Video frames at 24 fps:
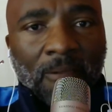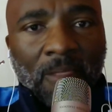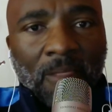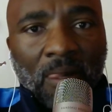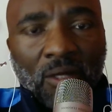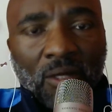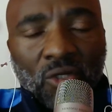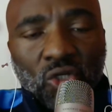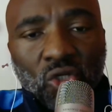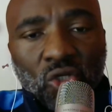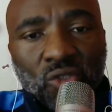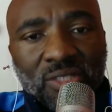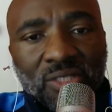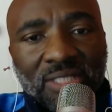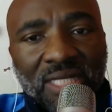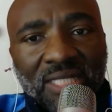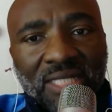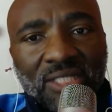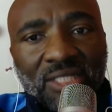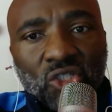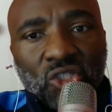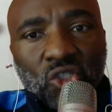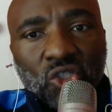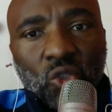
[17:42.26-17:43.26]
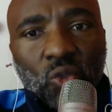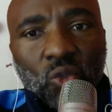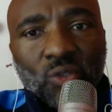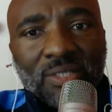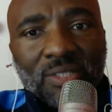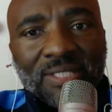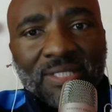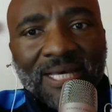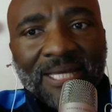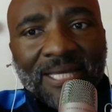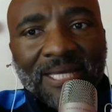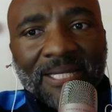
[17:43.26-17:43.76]
you know, studies shows
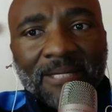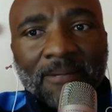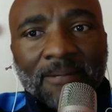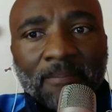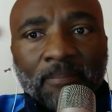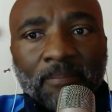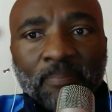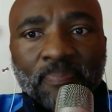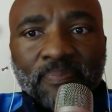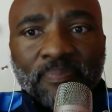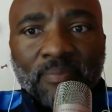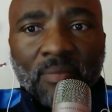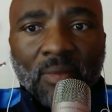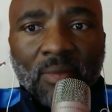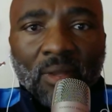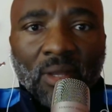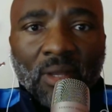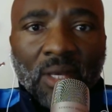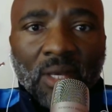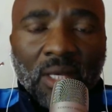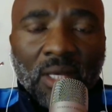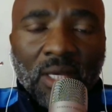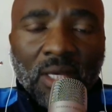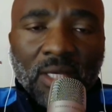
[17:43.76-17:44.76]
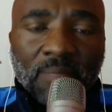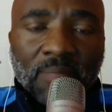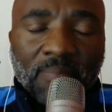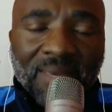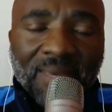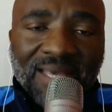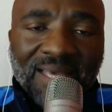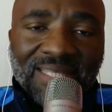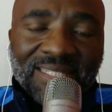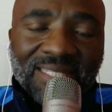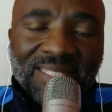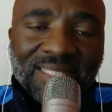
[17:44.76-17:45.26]
that it
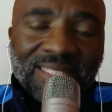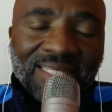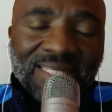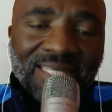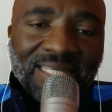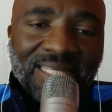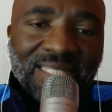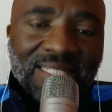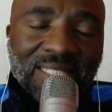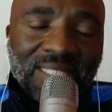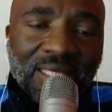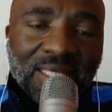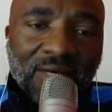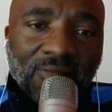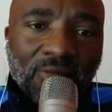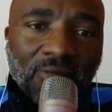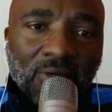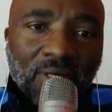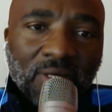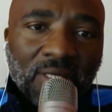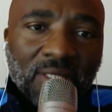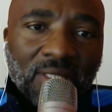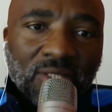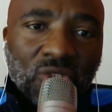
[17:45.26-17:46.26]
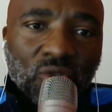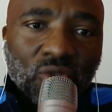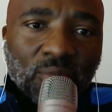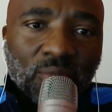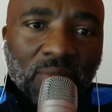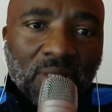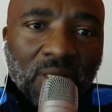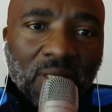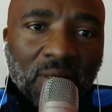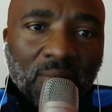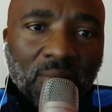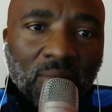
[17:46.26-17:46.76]
makes it easier for kids to
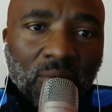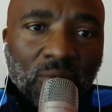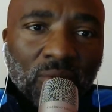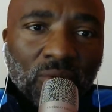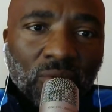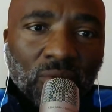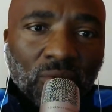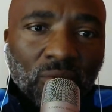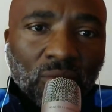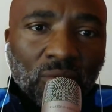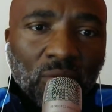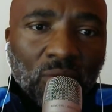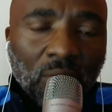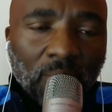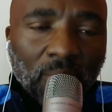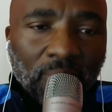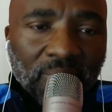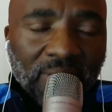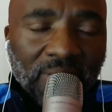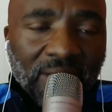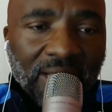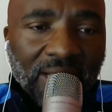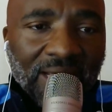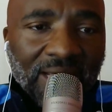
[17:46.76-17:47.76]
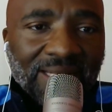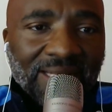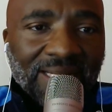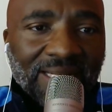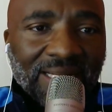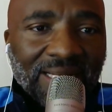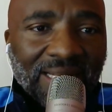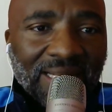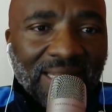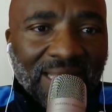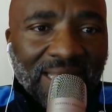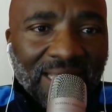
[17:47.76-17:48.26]
be able to comprehend
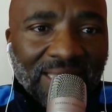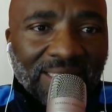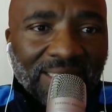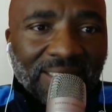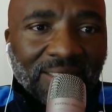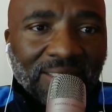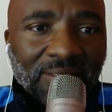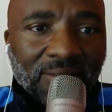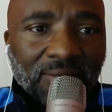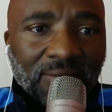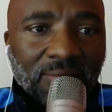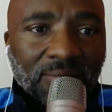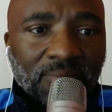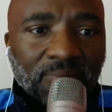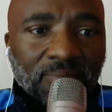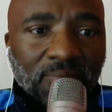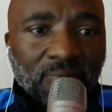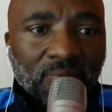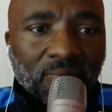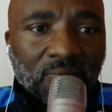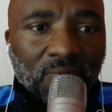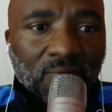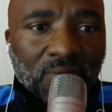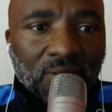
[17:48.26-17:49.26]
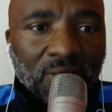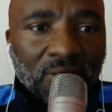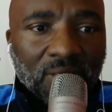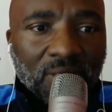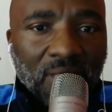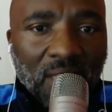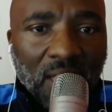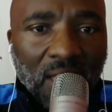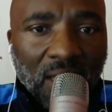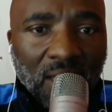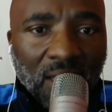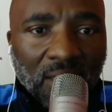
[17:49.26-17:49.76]
and learn in
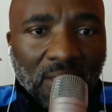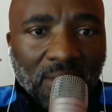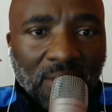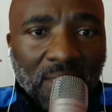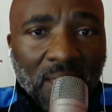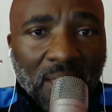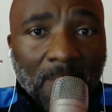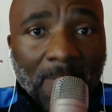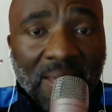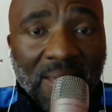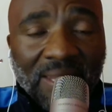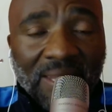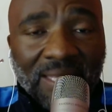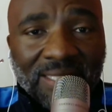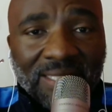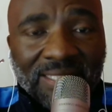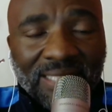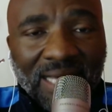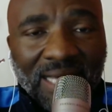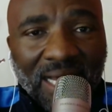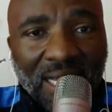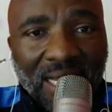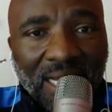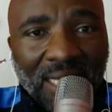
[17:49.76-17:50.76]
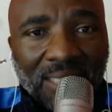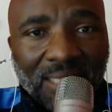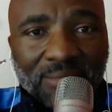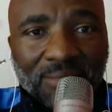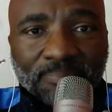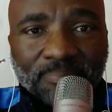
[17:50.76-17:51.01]
their mother tongue.